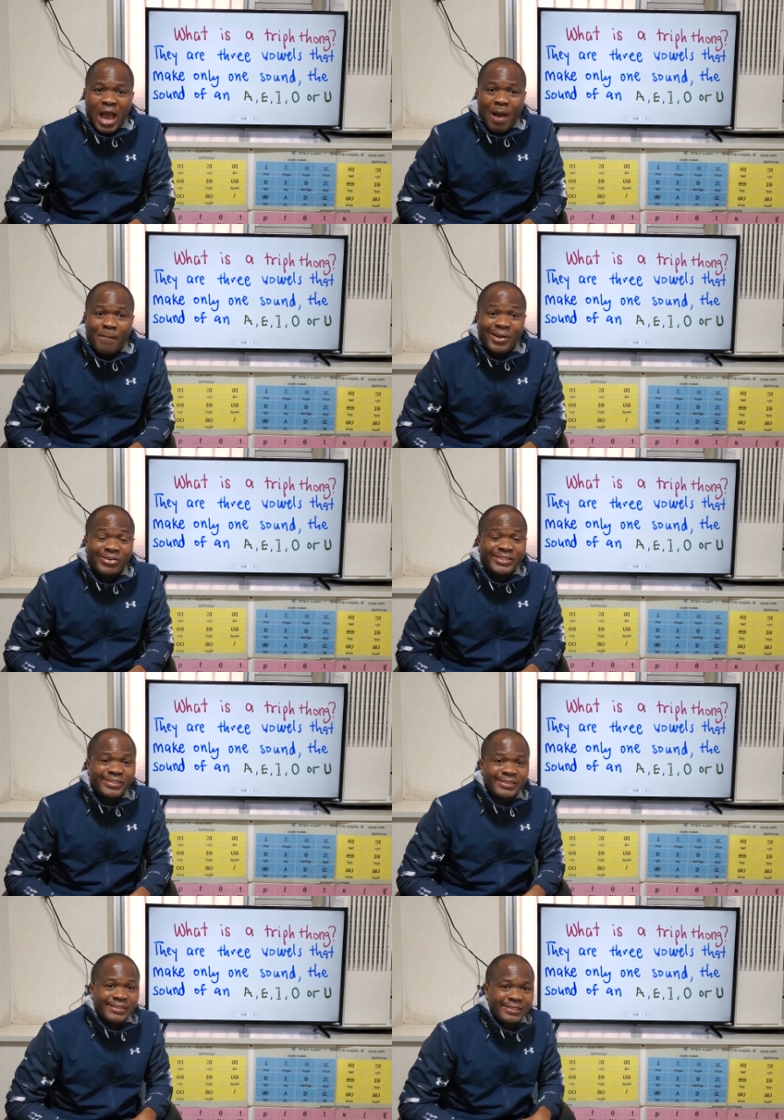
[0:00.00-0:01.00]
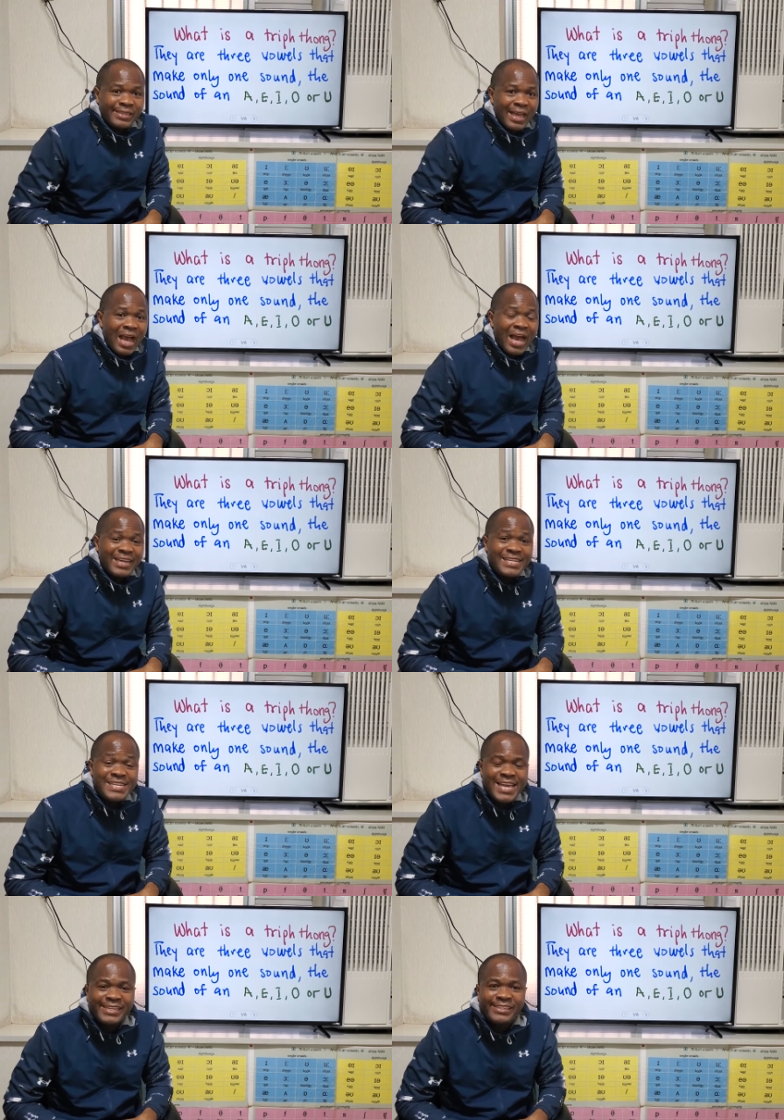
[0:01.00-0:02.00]
a marathon
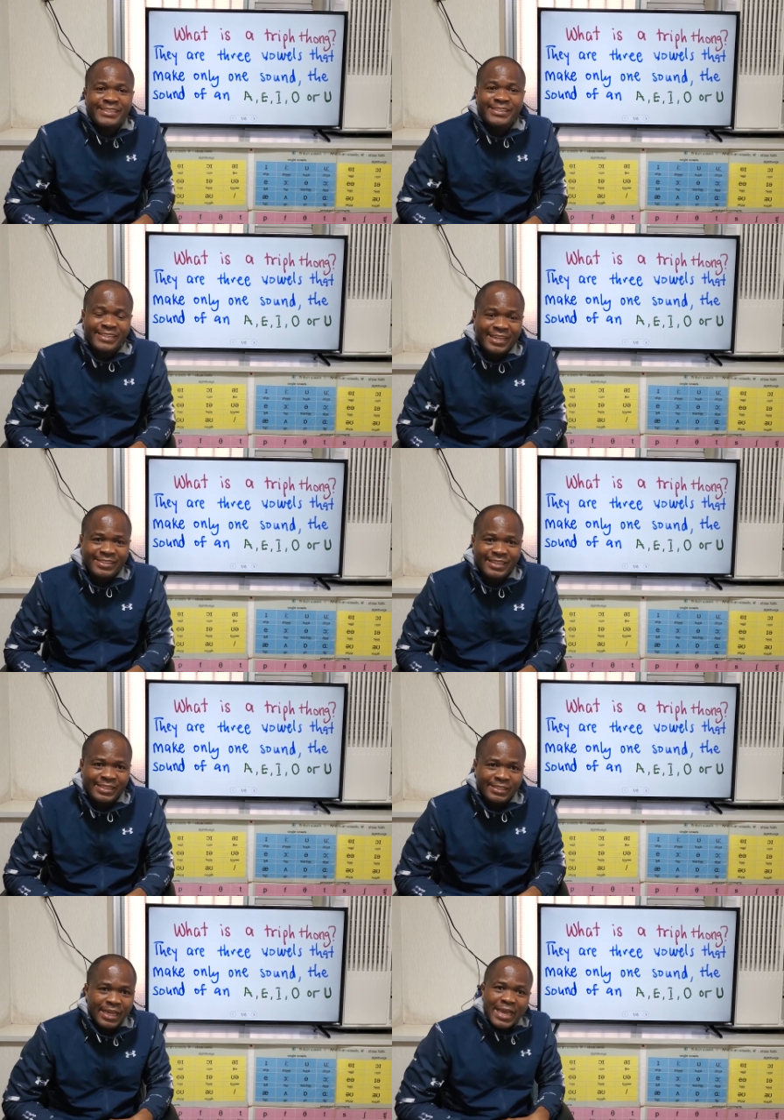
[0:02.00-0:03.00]
calculating success